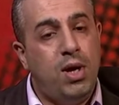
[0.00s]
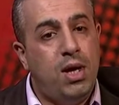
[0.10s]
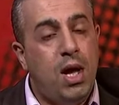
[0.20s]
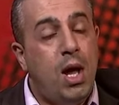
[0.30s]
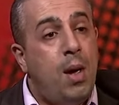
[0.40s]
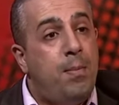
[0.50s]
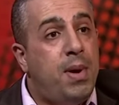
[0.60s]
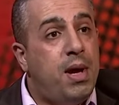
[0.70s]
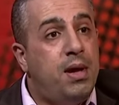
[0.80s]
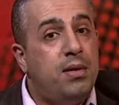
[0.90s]
we
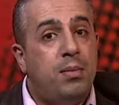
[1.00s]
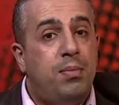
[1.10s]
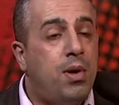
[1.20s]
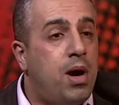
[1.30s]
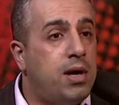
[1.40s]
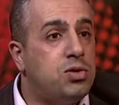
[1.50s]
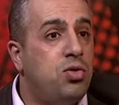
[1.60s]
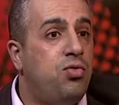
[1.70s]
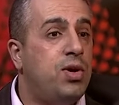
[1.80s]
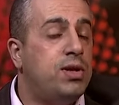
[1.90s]
pay the price
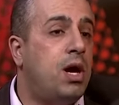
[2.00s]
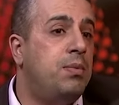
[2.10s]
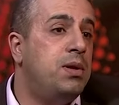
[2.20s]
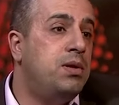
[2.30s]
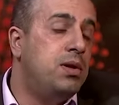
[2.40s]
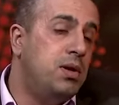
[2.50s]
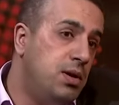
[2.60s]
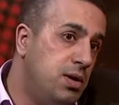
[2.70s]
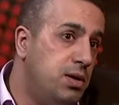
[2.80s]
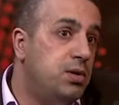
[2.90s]
of what happened
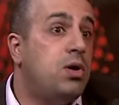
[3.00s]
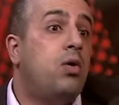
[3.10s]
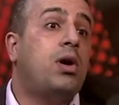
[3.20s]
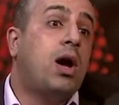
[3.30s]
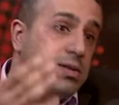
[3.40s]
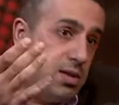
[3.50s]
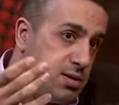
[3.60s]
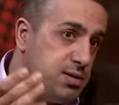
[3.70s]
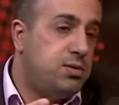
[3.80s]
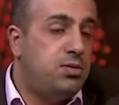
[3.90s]
to our
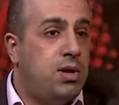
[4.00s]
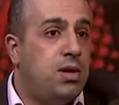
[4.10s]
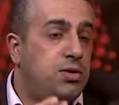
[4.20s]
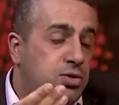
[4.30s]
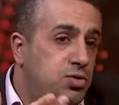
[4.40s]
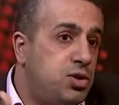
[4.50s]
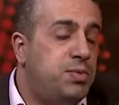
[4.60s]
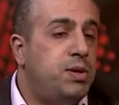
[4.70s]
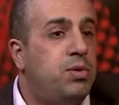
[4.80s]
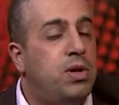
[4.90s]
cousins, to the Jewish
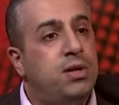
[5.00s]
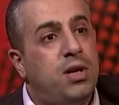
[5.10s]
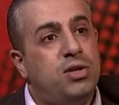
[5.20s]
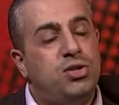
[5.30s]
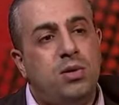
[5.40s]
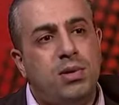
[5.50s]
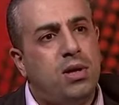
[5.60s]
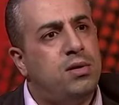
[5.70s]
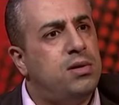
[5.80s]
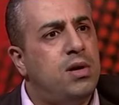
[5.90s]
people in Germany
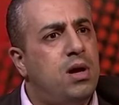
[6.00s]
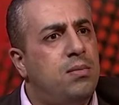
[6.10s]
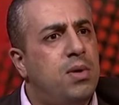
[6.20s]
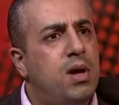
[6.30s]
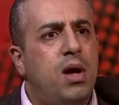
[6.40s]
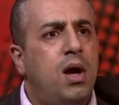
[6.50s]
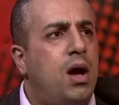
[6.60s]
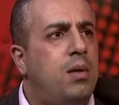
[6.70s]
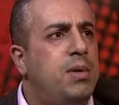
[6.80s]
at the time? I